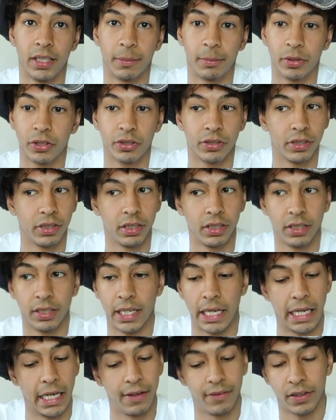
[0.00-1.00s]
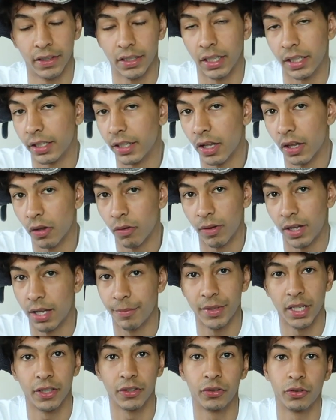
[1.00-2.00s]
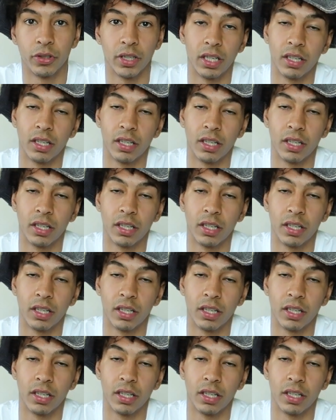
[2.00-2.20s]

I'm pretty sure they have like a yellow. I'm not sure.